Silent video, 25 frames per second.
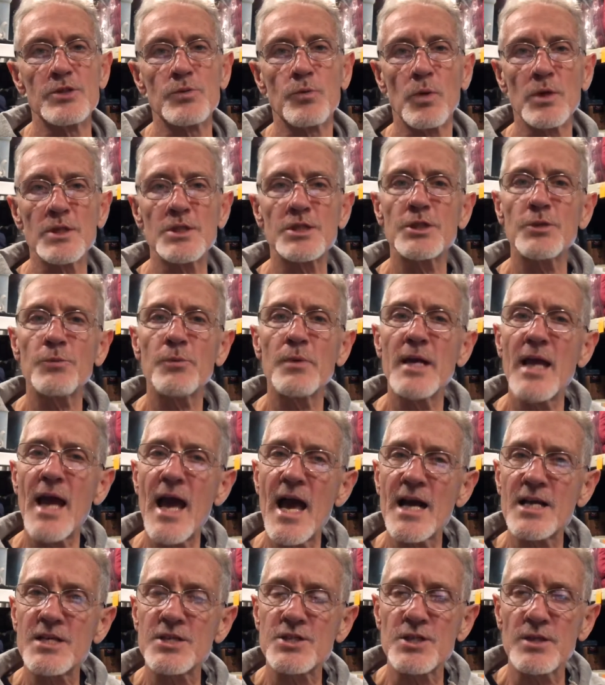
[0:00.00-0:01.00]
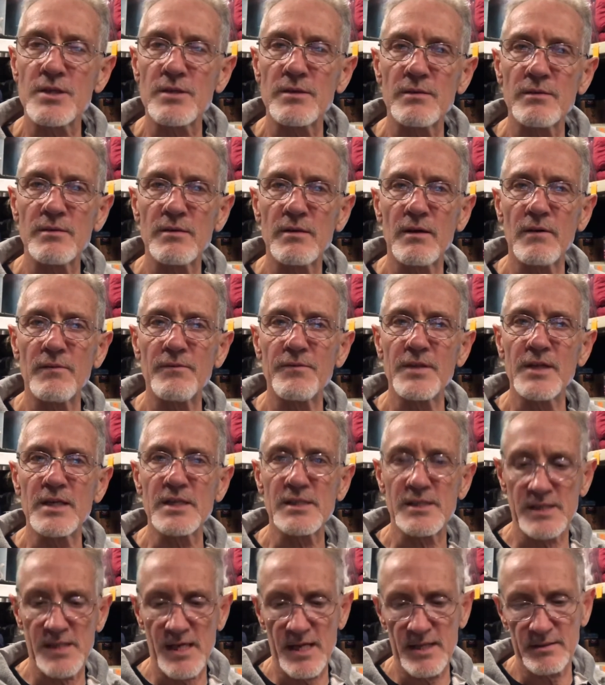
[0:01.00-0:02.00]
What's the reaction of the
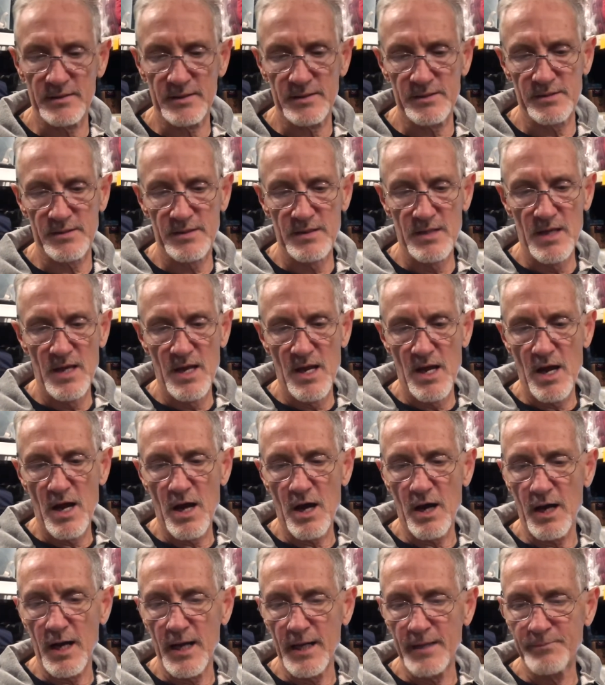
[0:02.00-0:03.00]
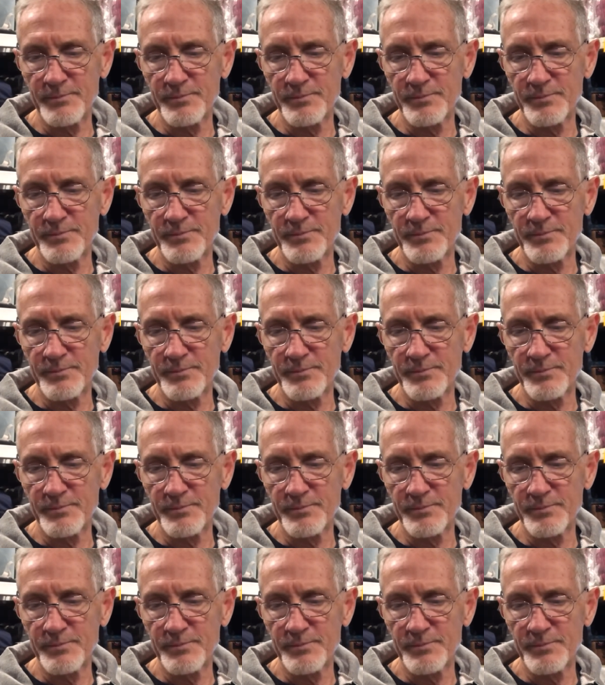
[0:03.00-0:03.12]
assailant, all right?